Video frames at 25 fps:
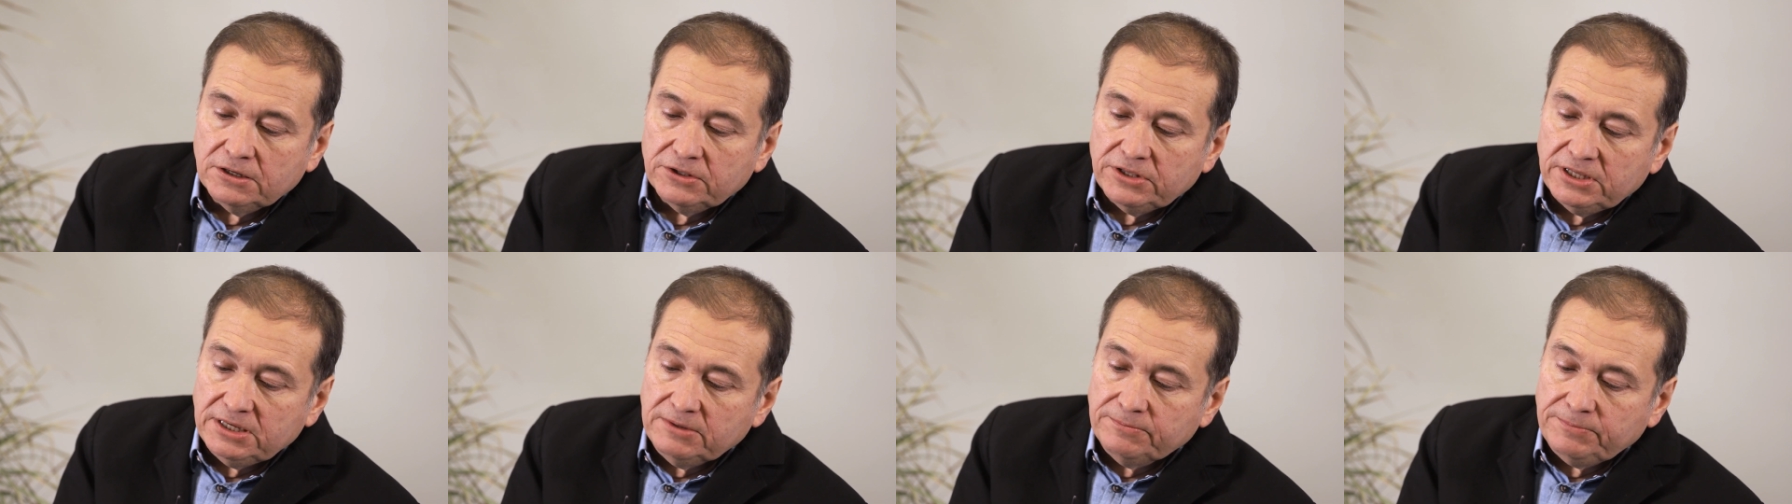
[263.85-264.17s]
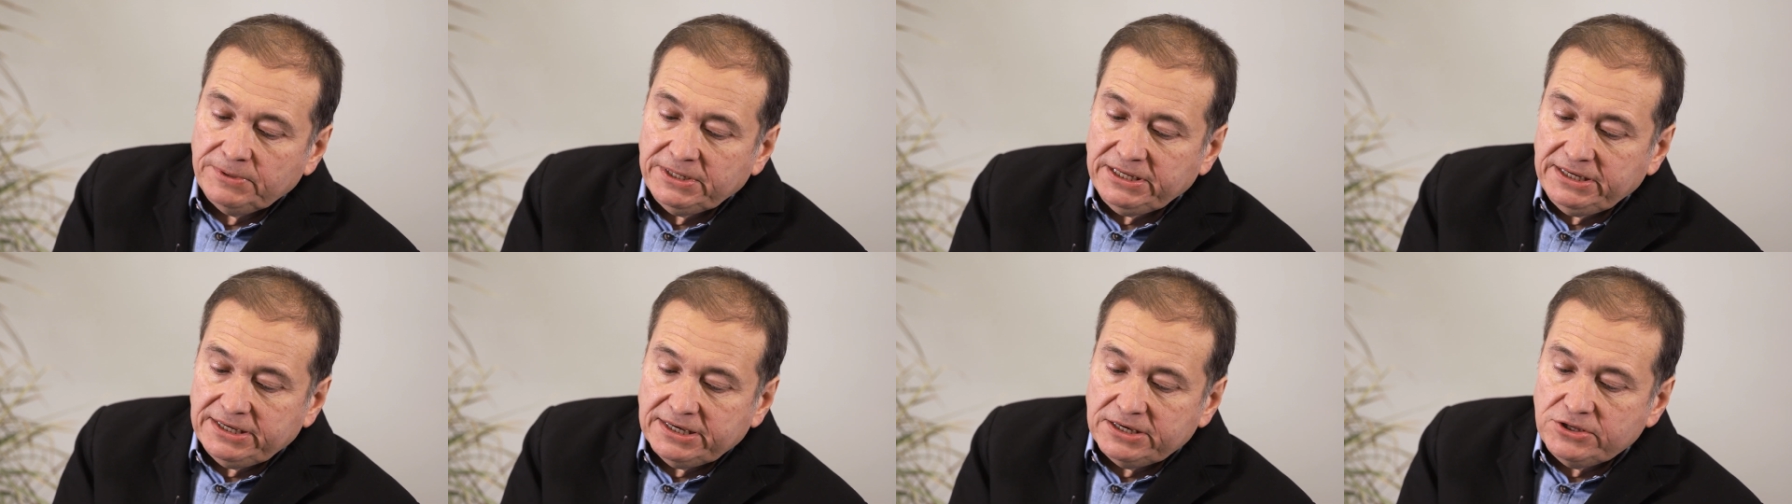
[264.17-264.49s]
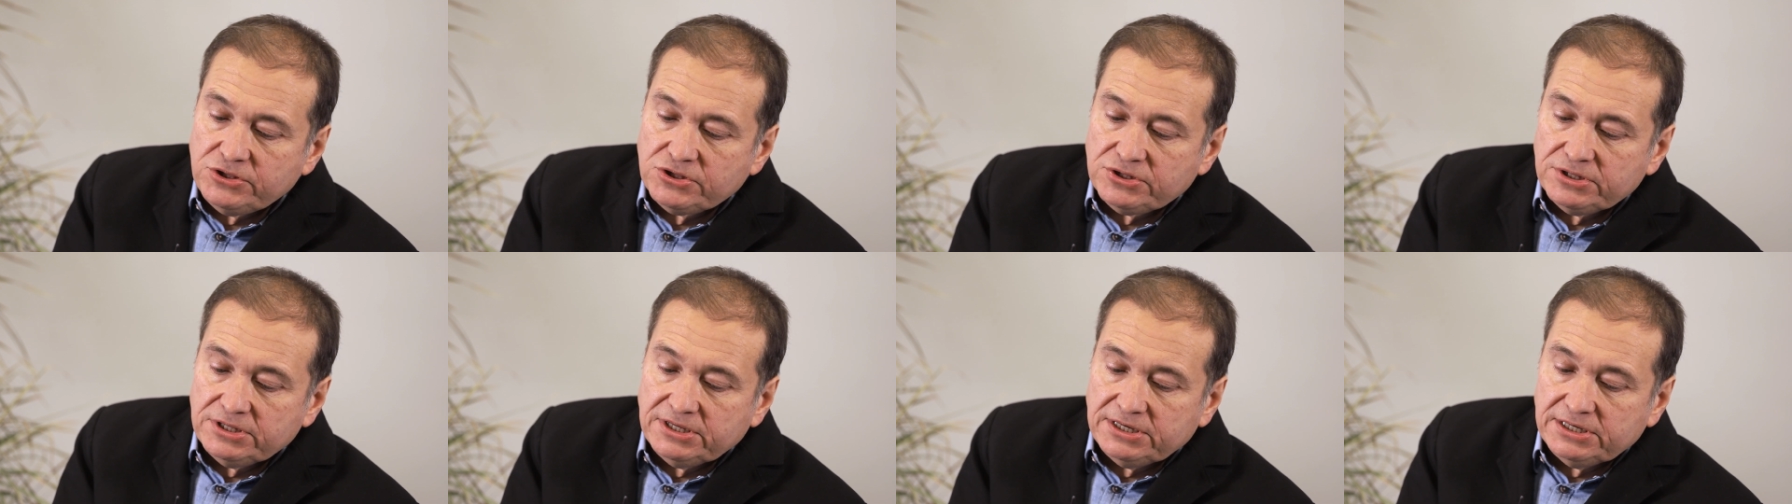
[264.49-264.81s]
The
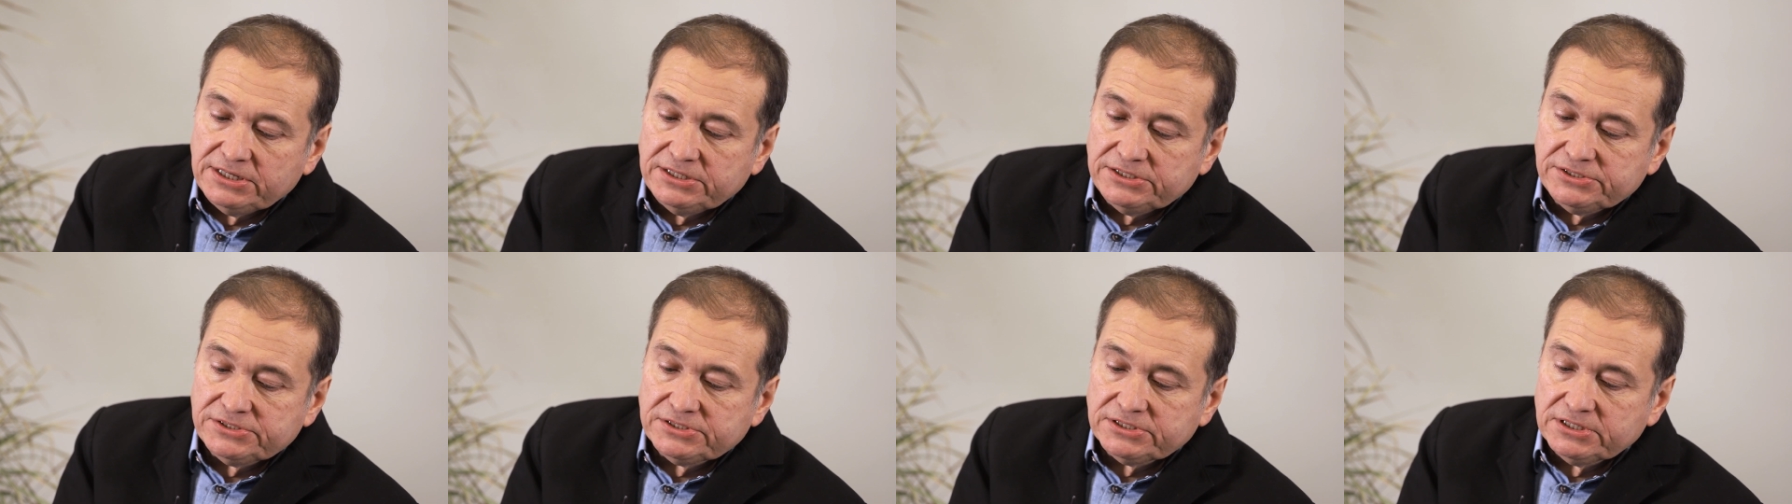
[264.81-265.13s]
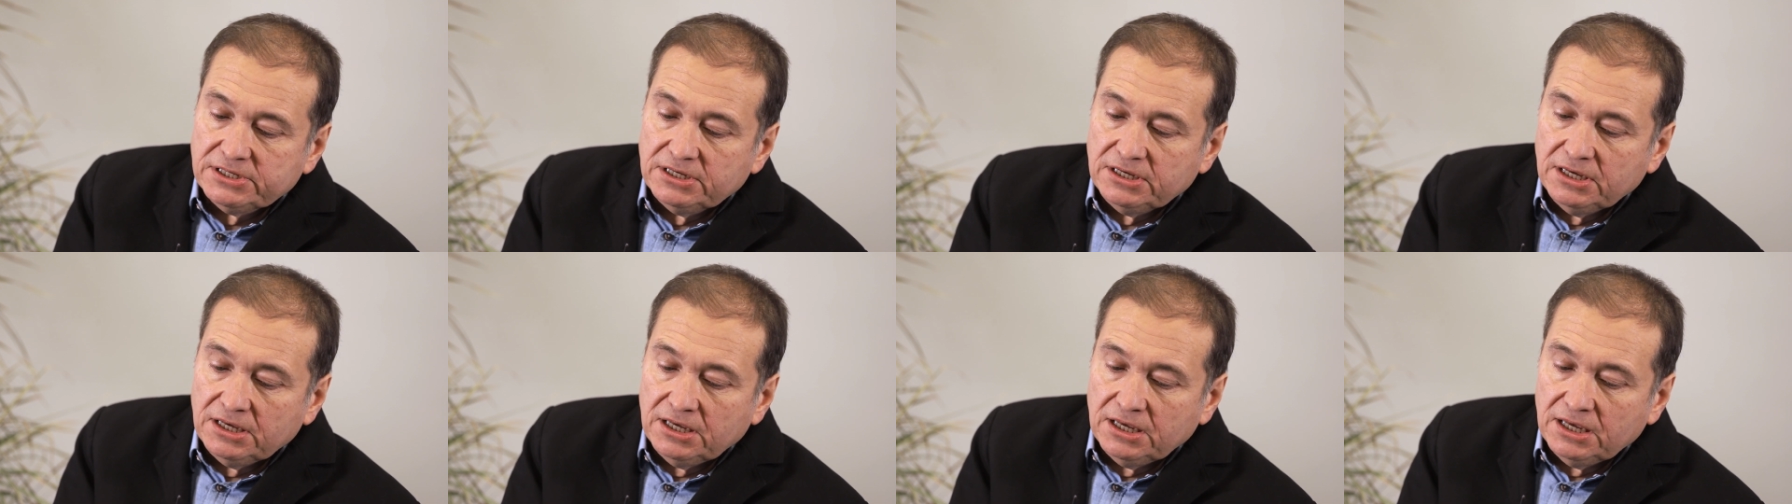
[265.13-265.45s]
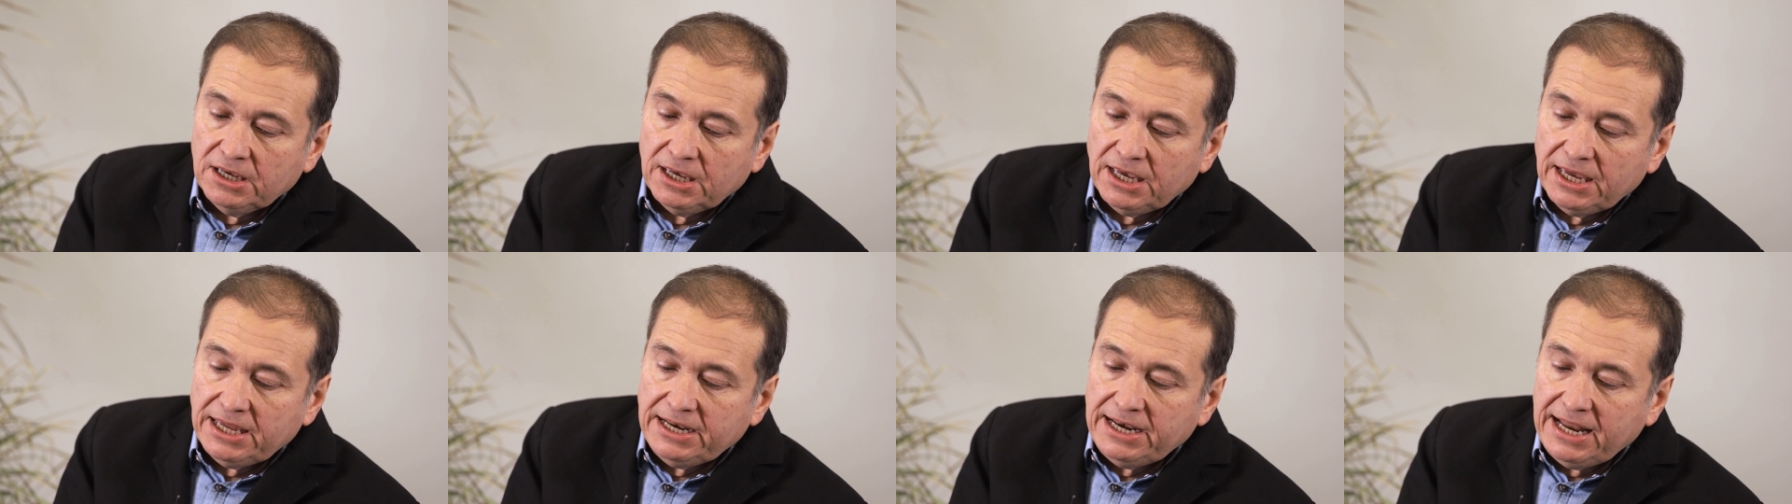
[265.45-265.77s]
implication is
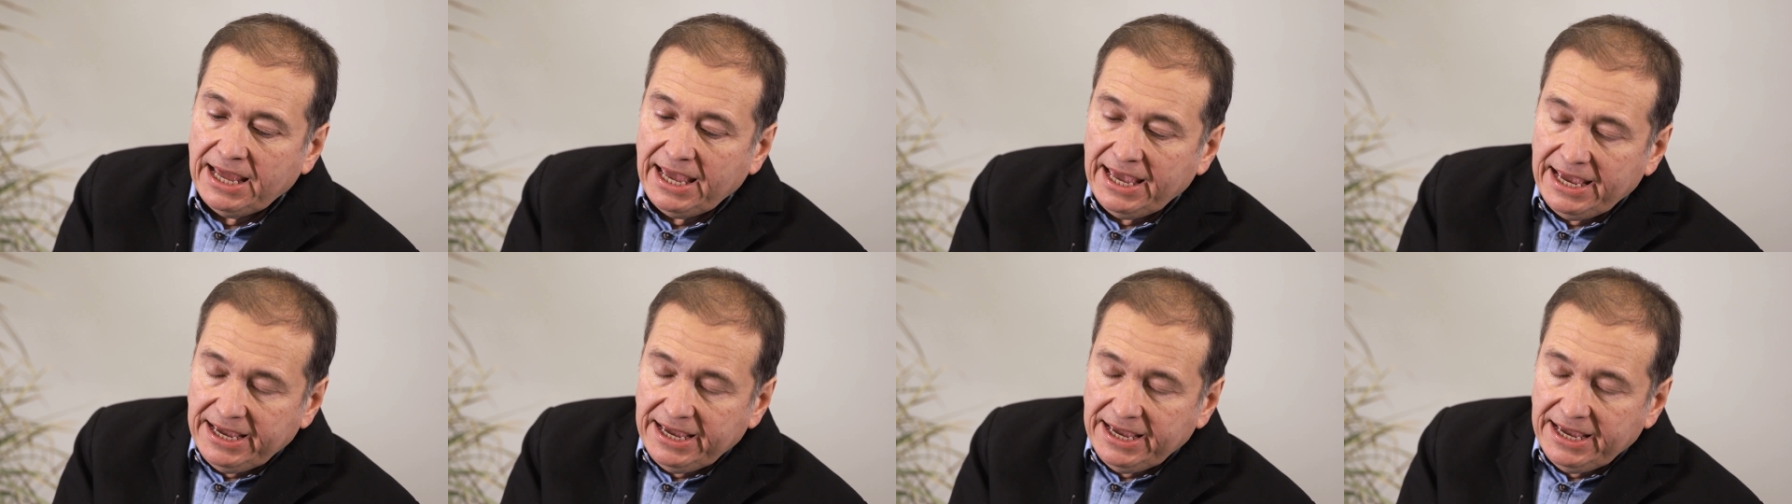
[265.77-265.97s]
an